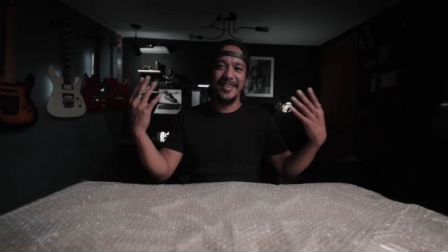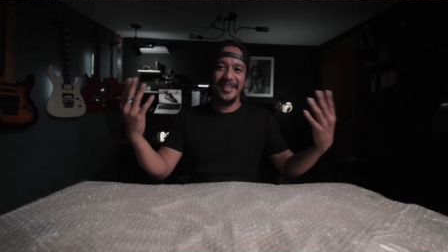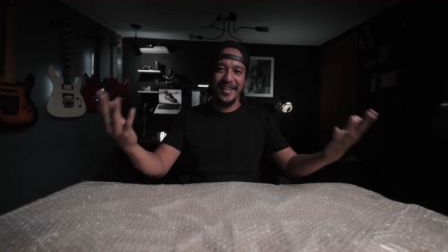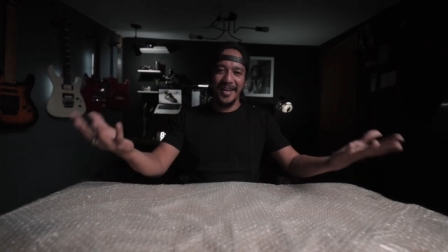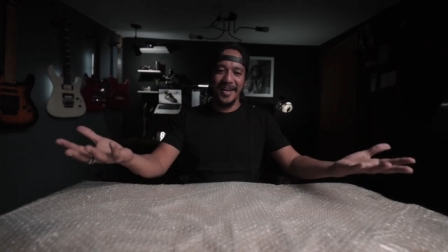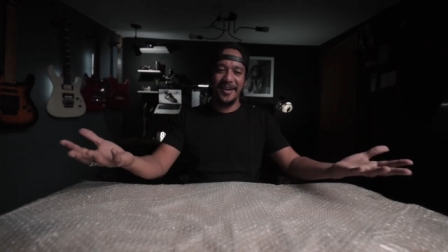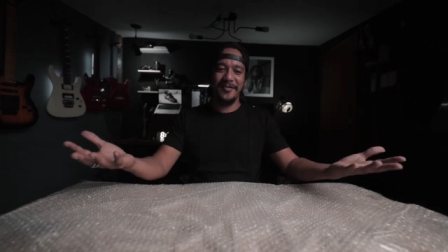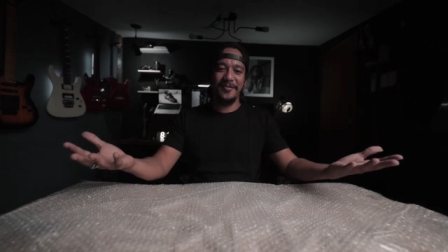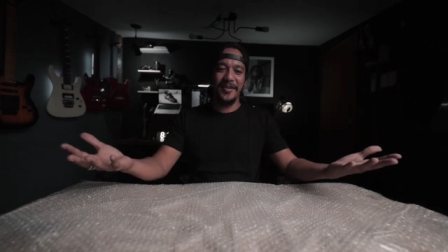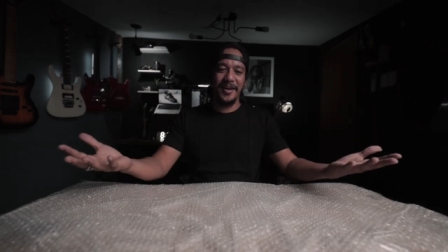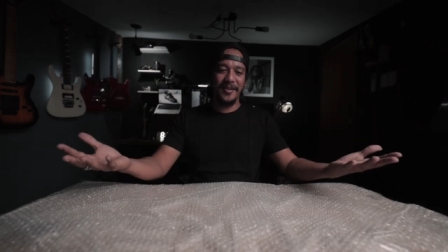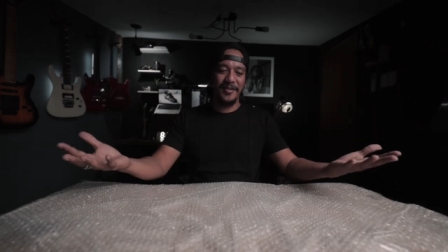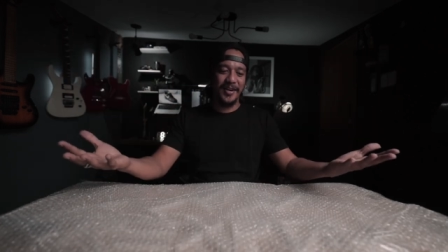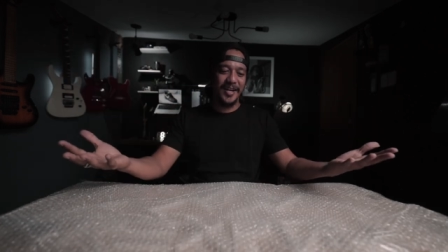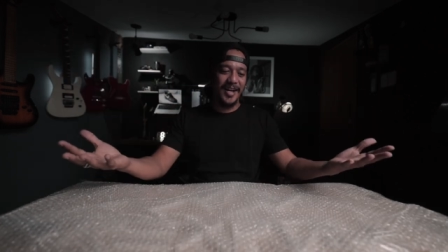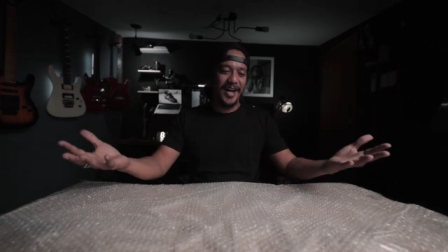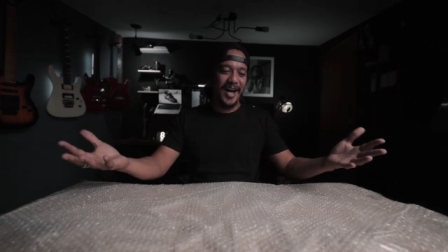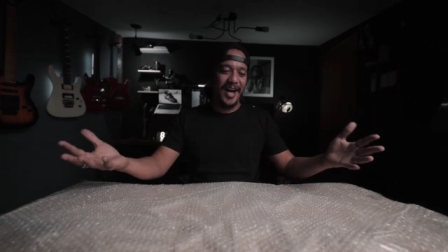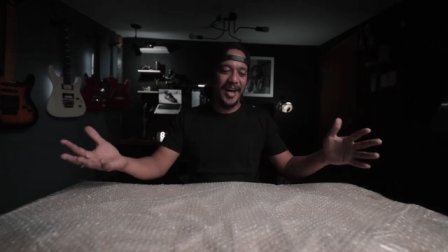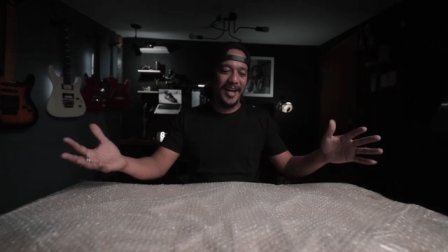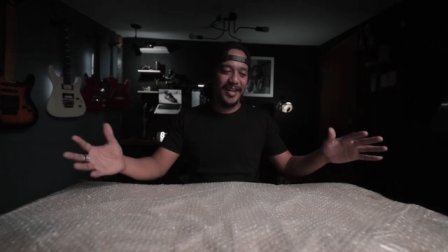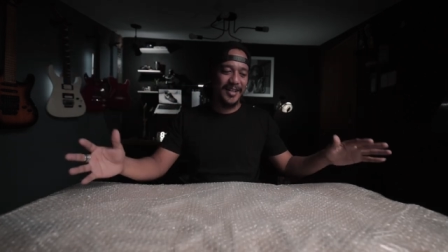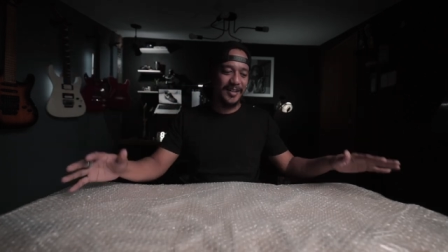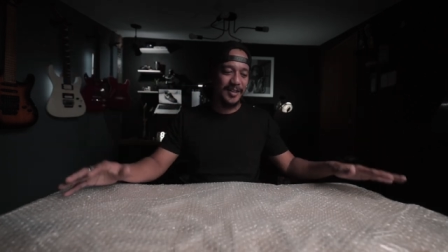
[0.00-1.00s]
they very
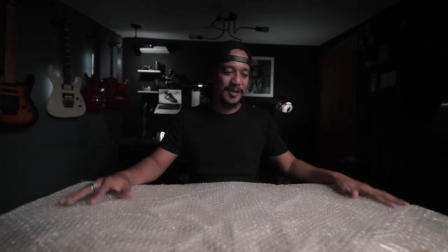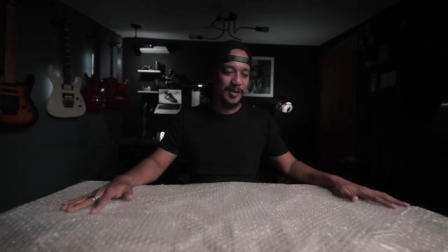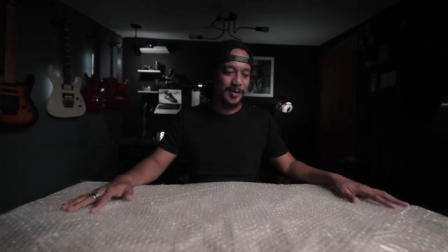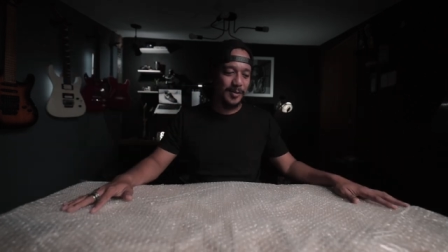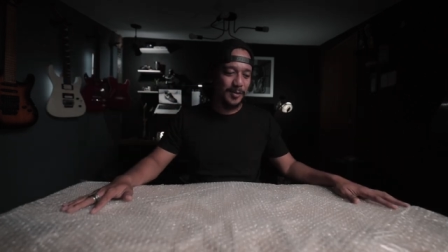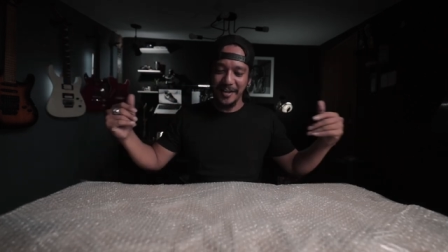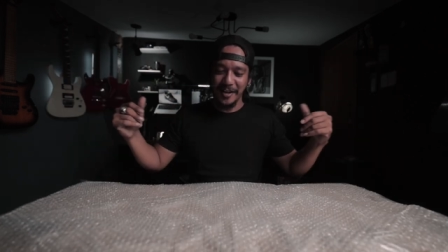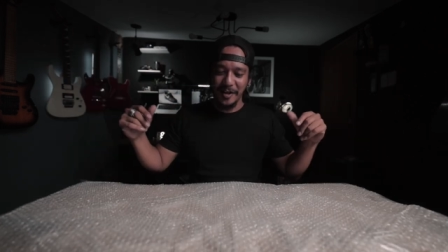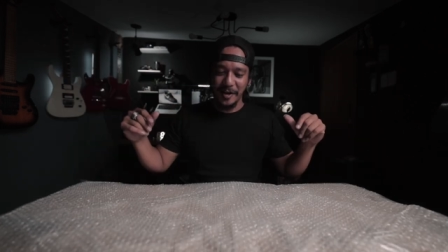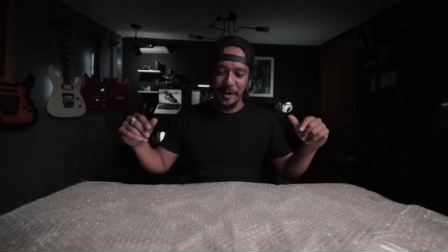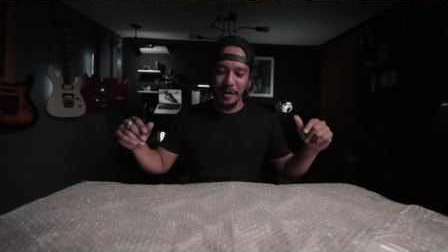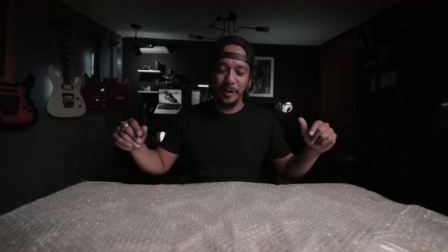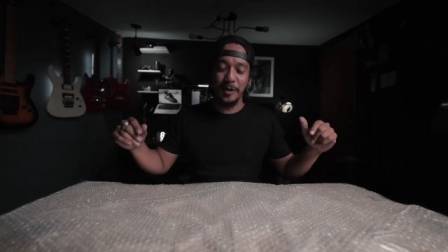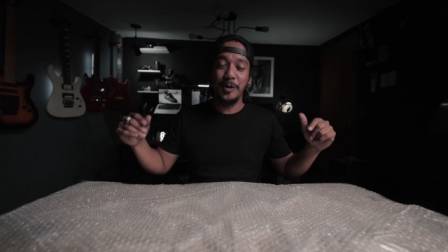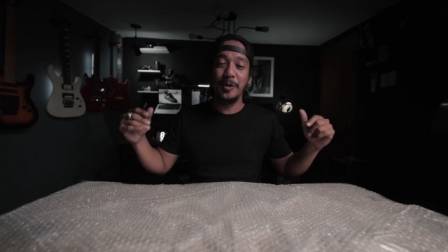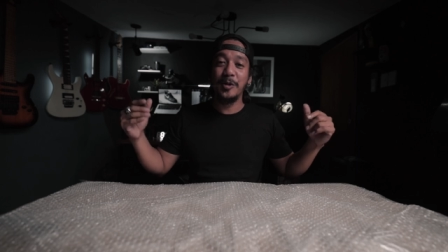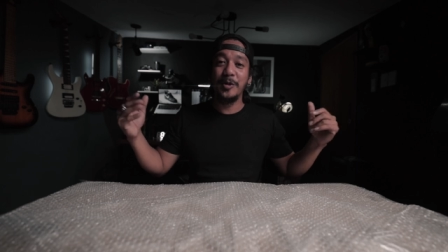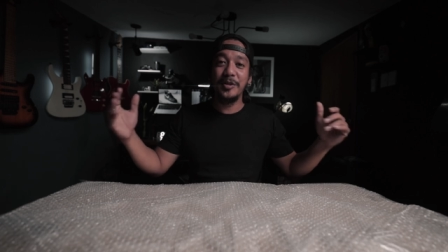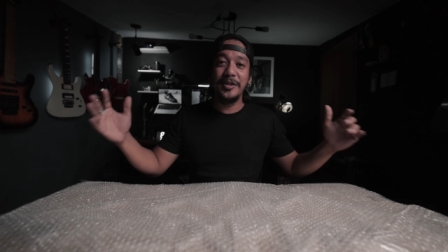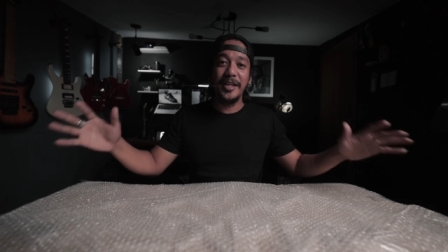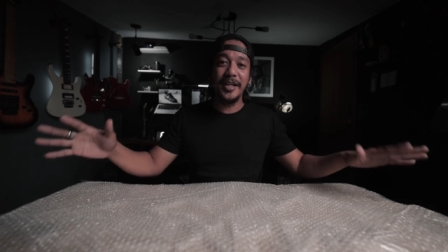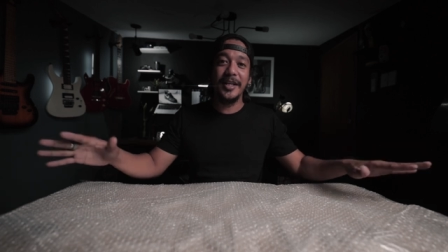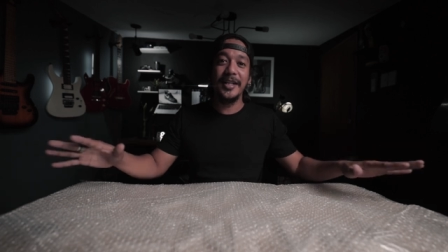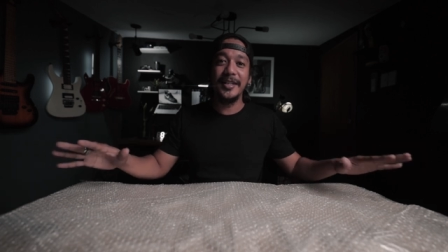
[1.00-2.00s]
kind to you know
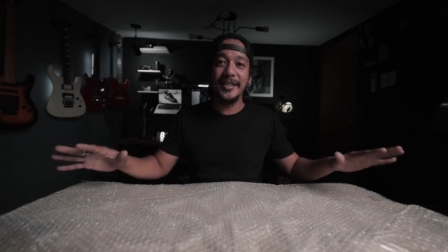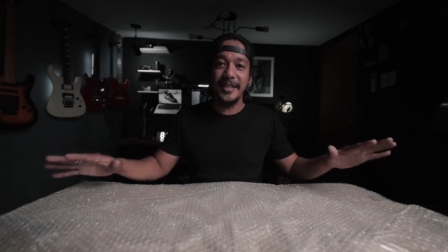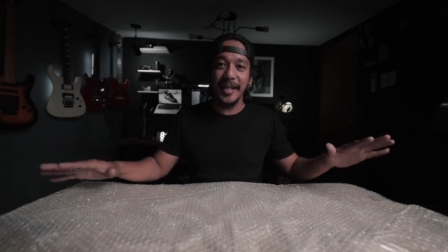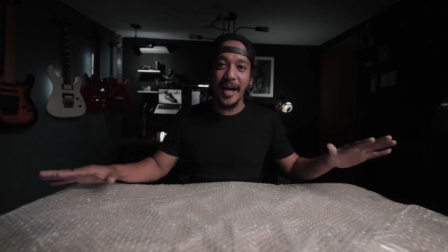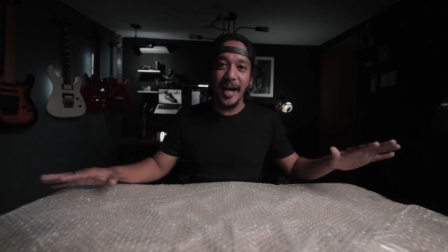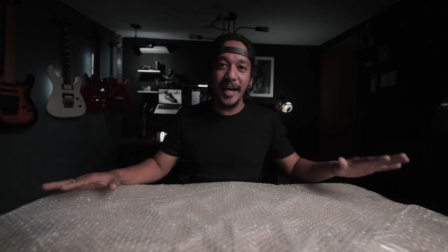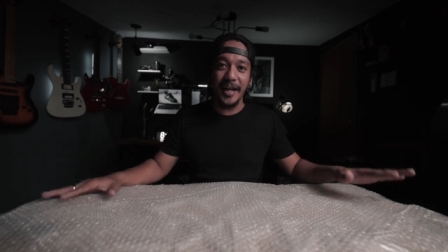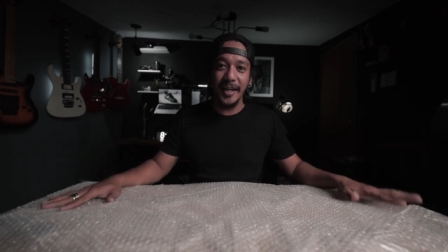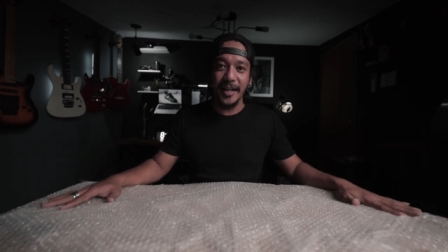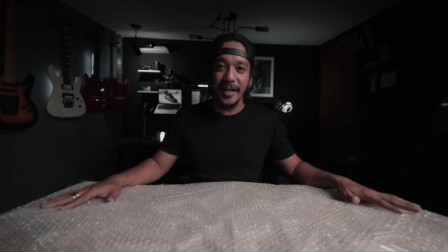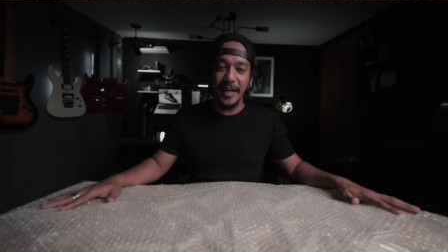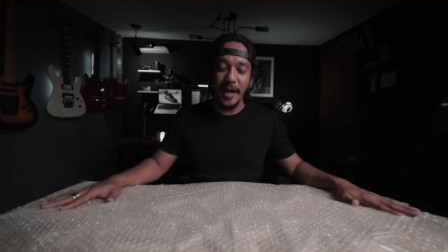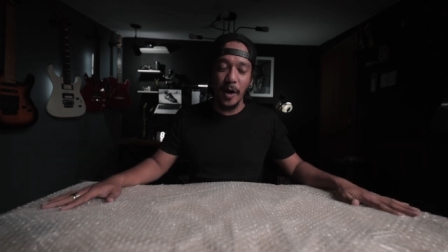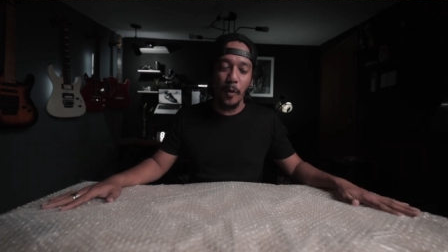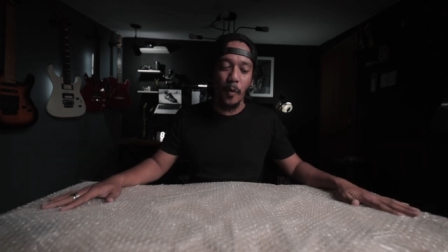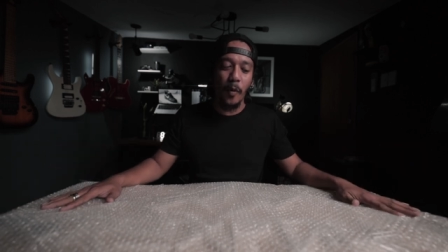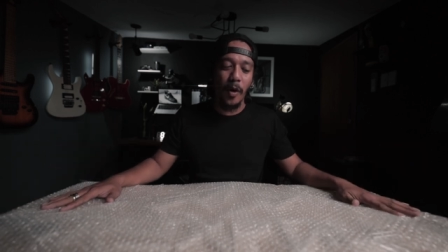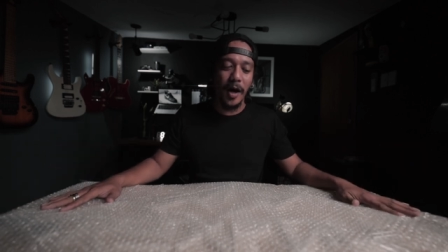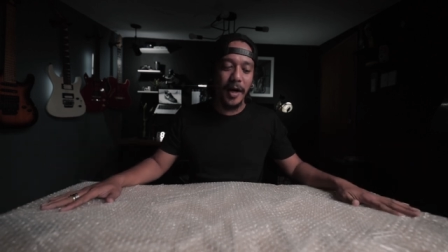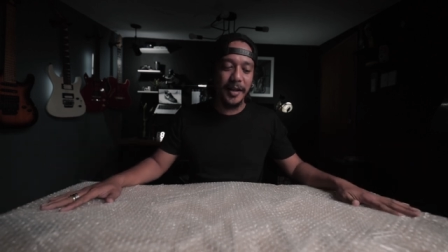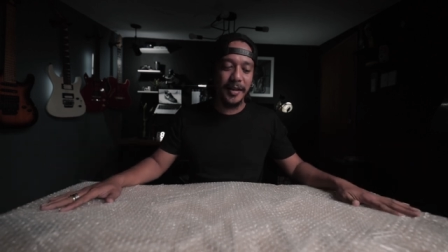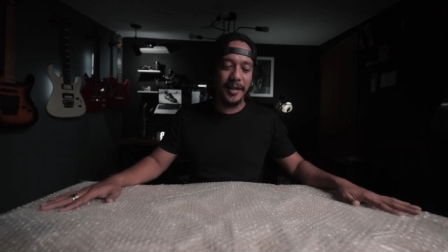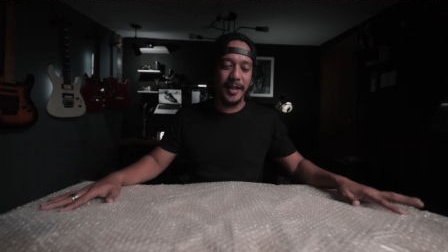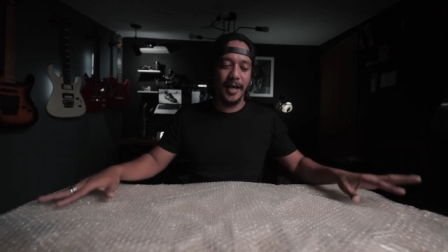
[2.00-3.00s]
do the design that I
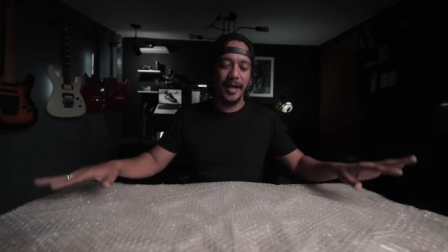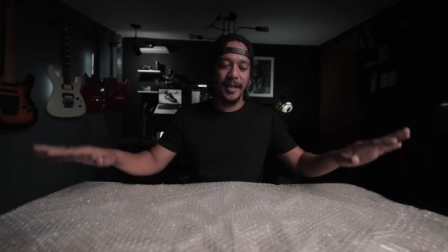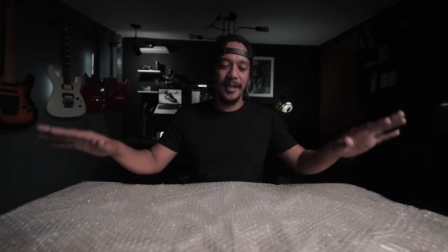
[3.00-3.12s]
want,